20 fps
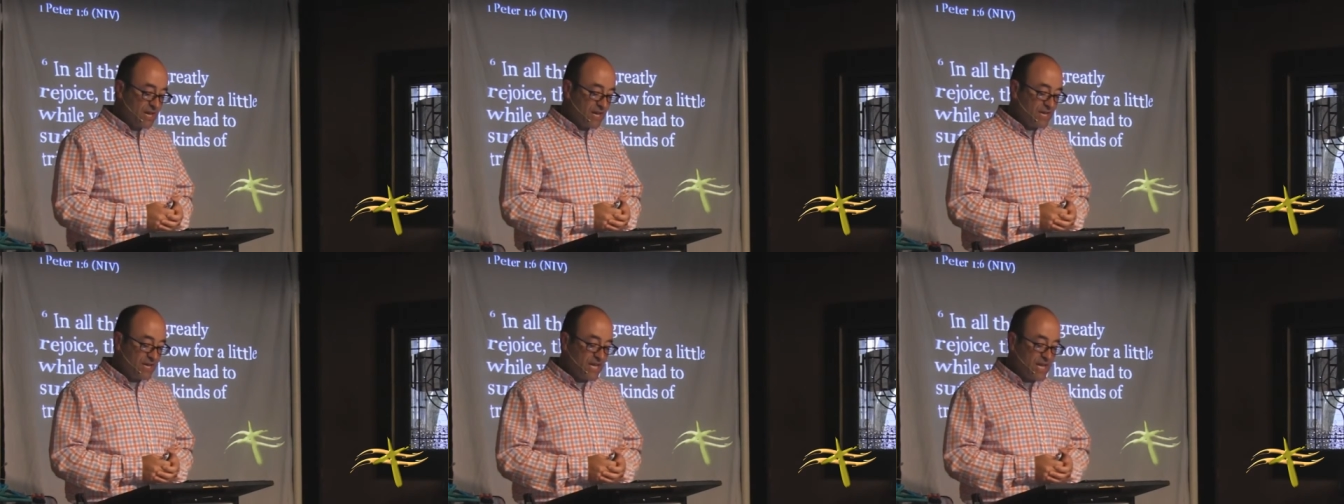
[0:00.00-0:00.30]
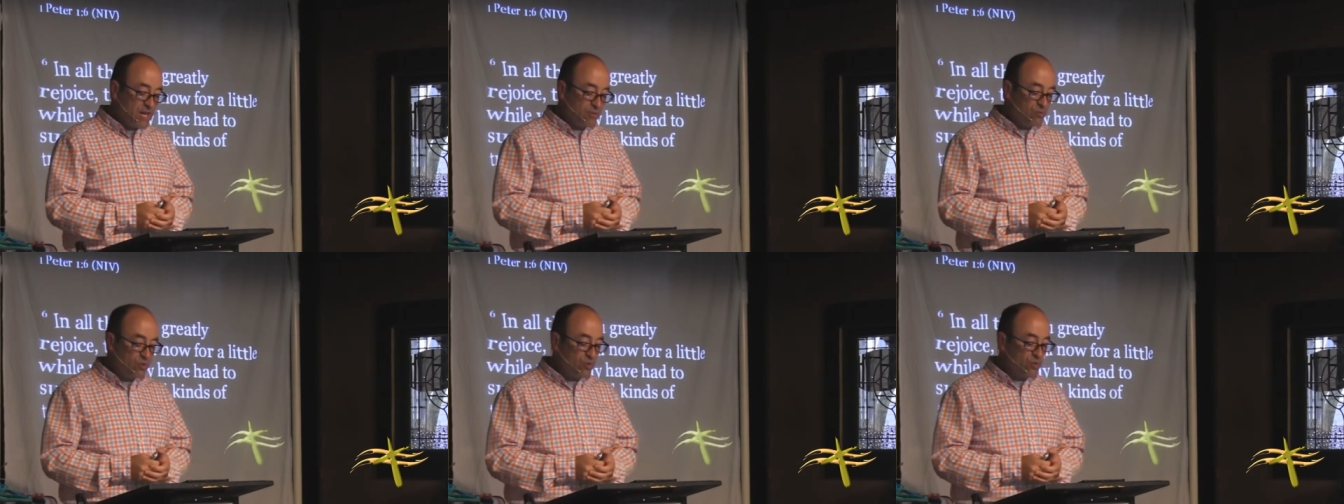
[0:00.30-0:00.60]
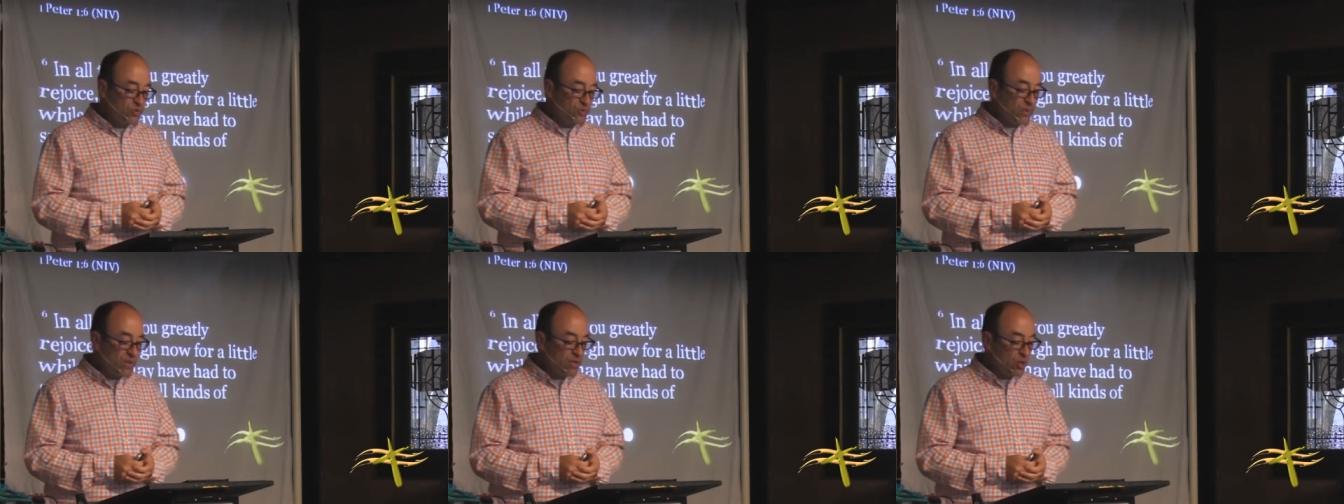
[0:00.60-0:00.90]
In
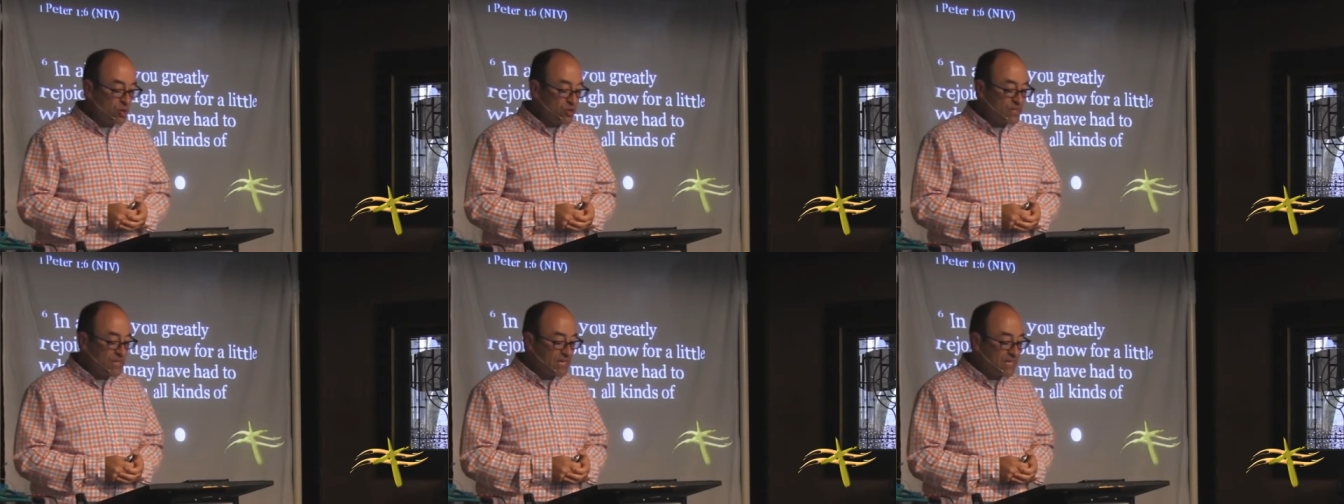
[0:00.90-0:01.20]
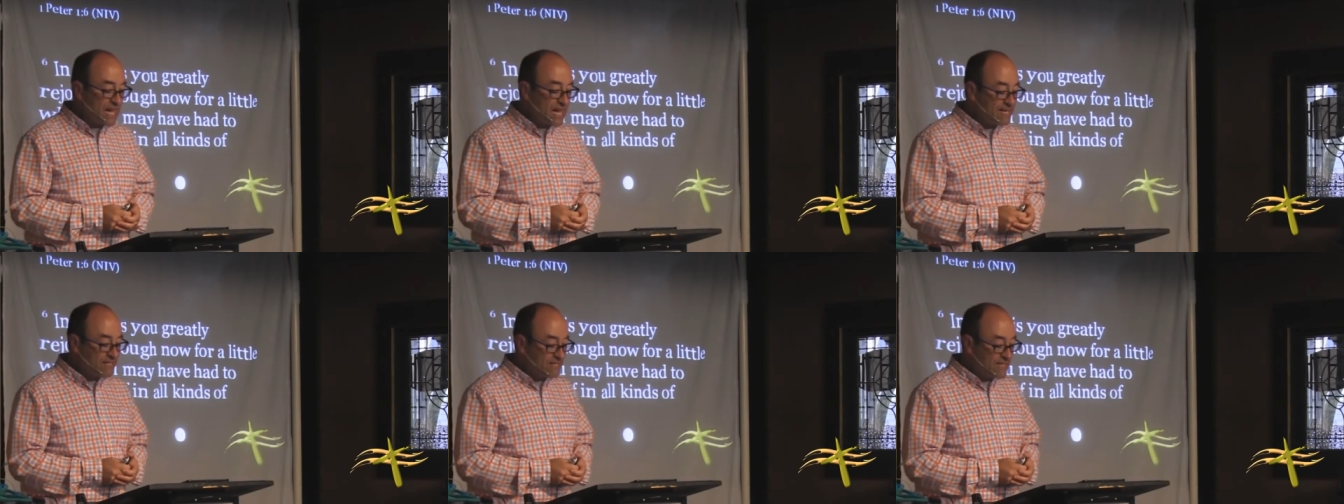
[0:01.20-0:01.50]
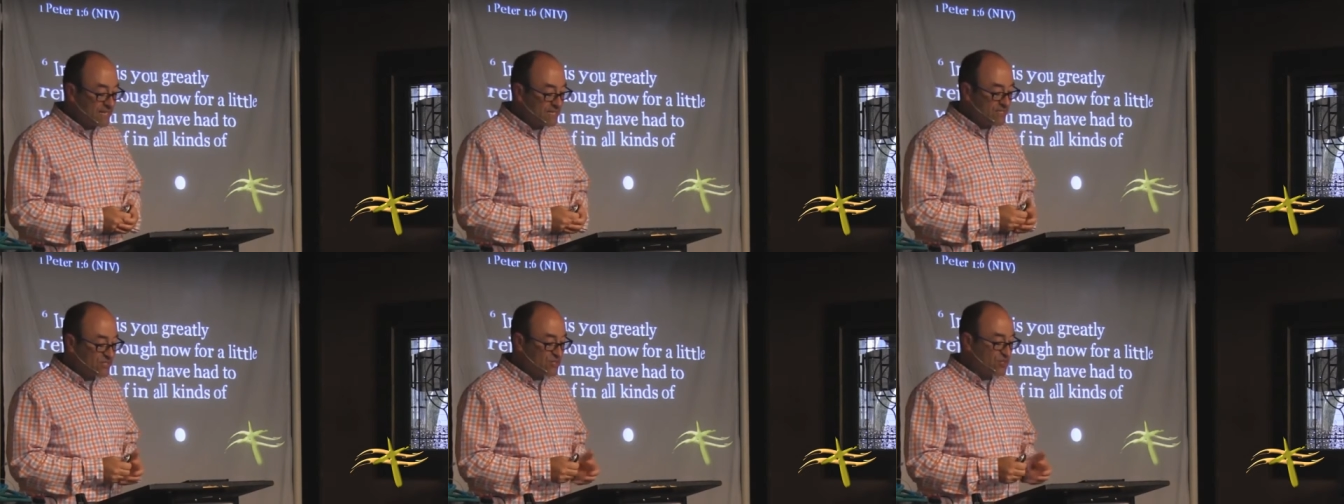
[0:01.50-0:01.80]
Hebrews, we learn that God
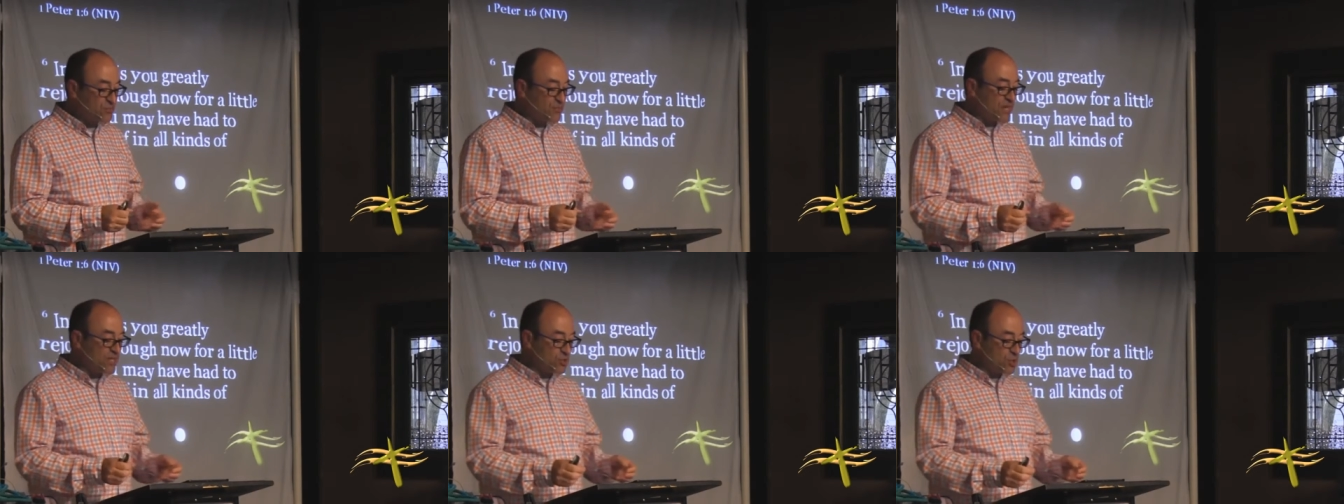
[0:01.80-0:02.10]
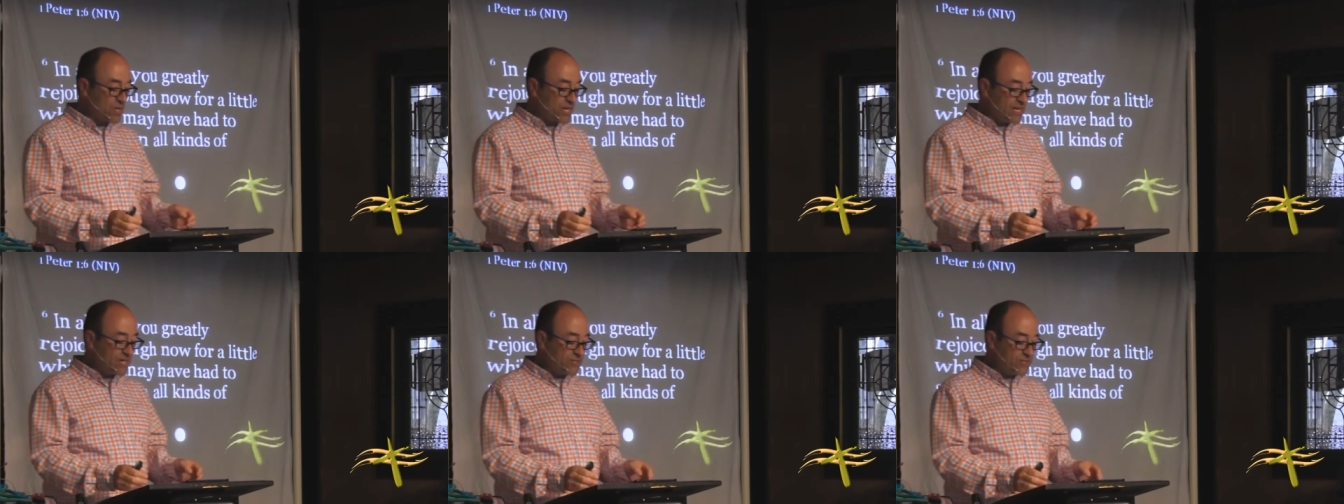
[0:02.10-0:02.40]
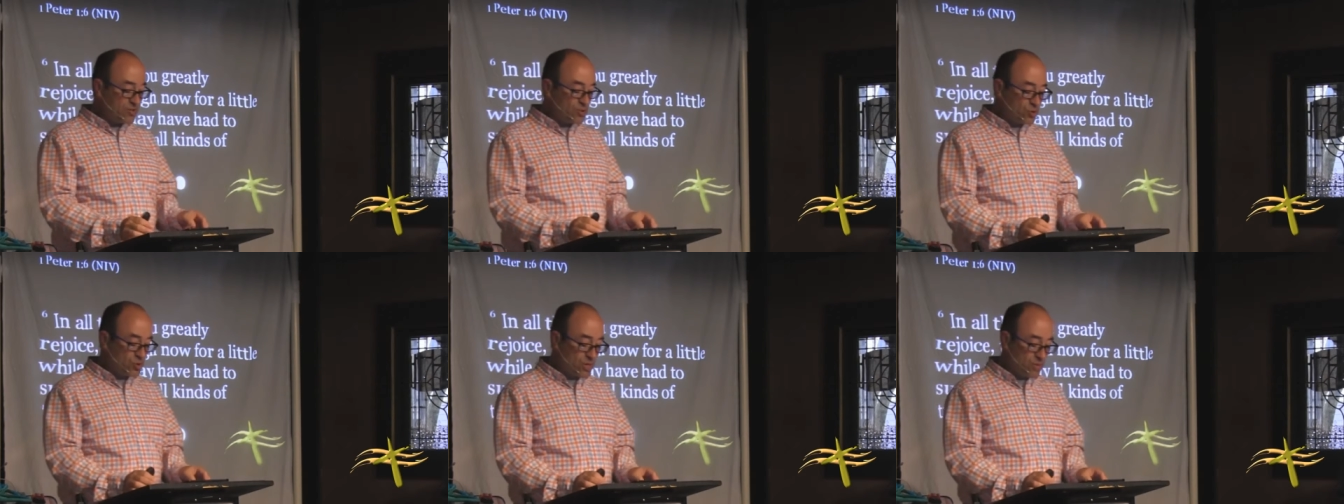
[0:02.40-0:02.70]
tests us by
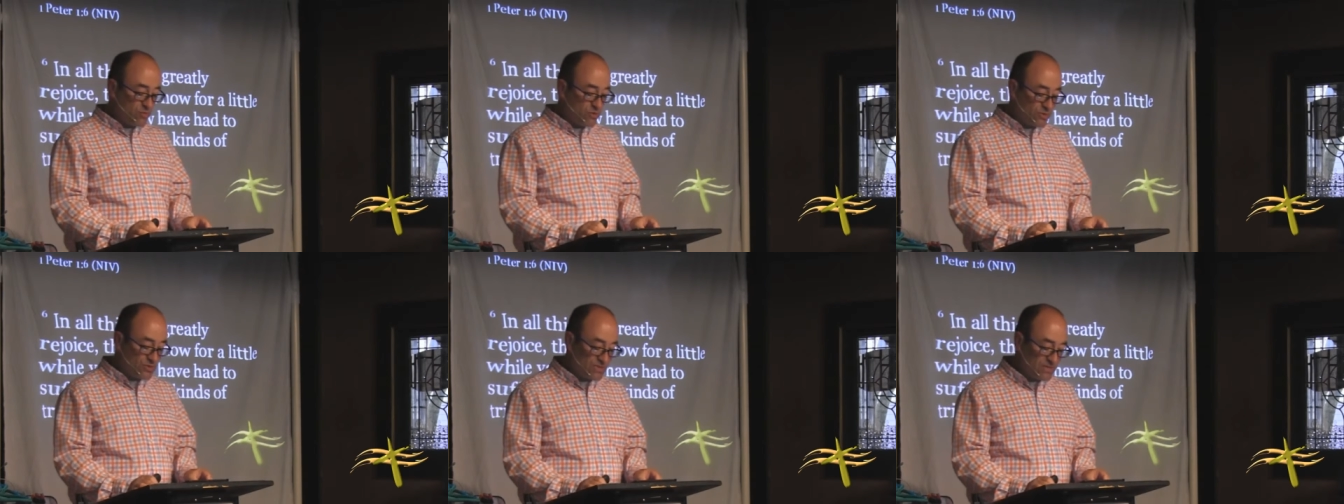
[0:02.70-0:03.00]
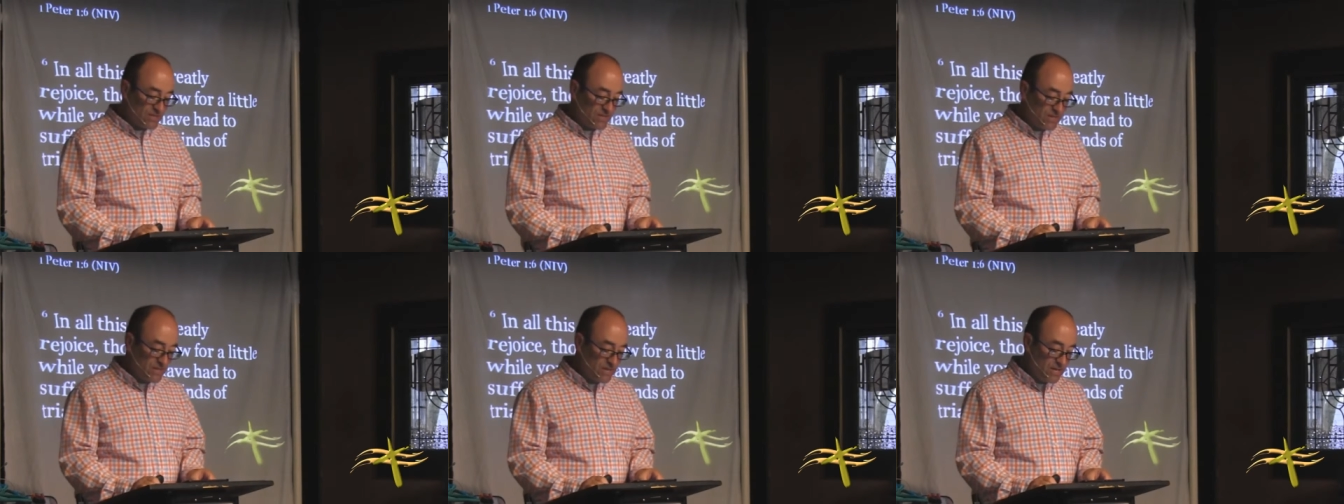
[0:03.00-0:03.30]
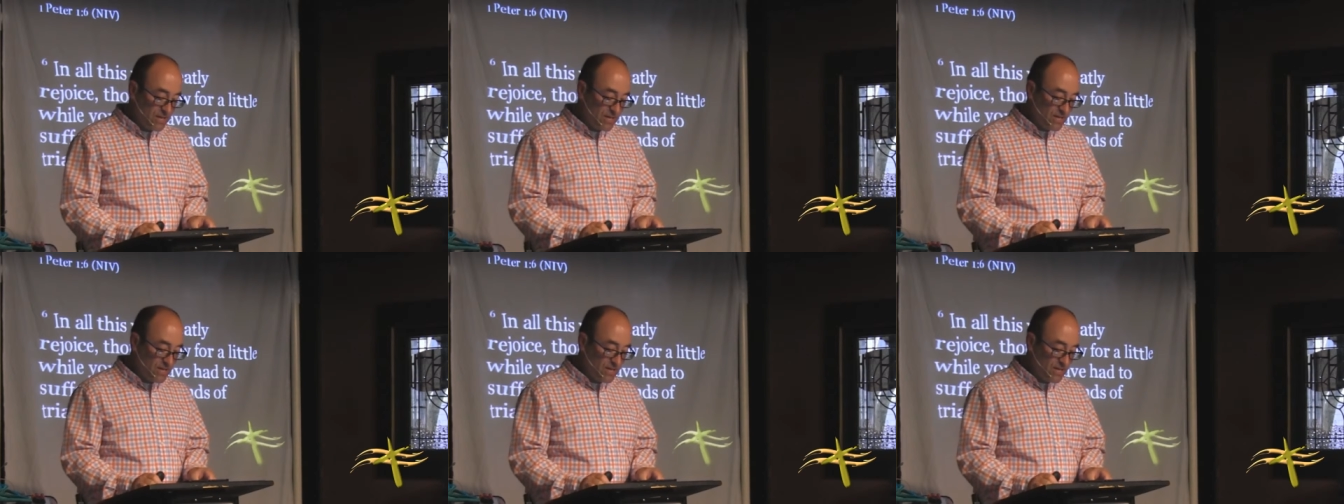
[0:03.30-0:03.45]
trials and troubles.